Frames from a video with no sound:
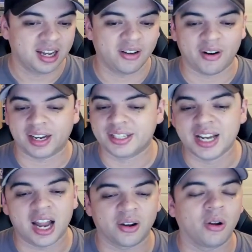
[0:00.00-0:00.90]
around $1
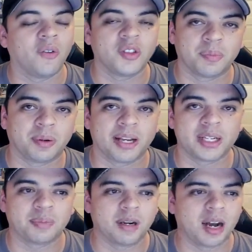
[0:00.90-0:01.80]
all over the
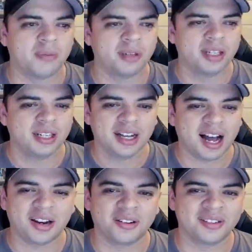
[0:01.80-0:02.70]
place. But I
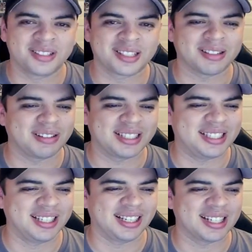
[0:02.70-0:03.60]
don't know, it was just something
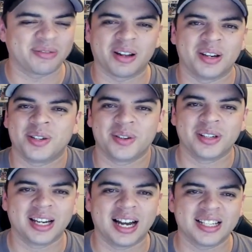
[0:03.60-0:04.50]
silly. I just wanted to show
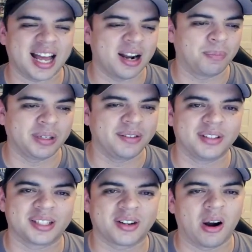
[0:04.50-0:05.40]
you guys. I don't believe in
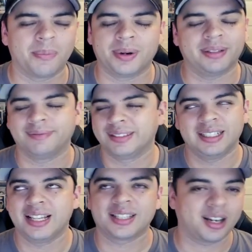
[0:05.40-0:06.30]
this card, but
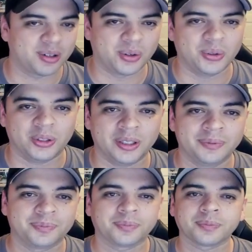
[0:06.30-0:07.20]
it's kind of cool.
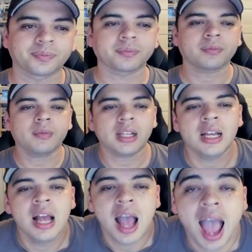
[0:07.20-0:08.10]

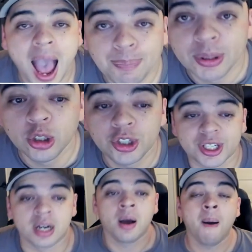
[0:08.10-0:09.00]

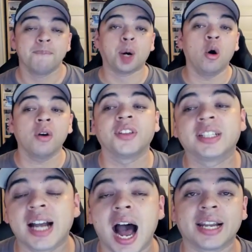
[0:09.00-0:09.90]
Apollousa, Bow of the
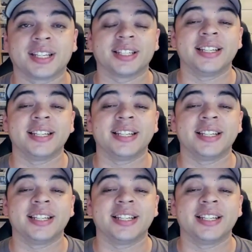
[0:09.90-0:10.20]
Goddess, is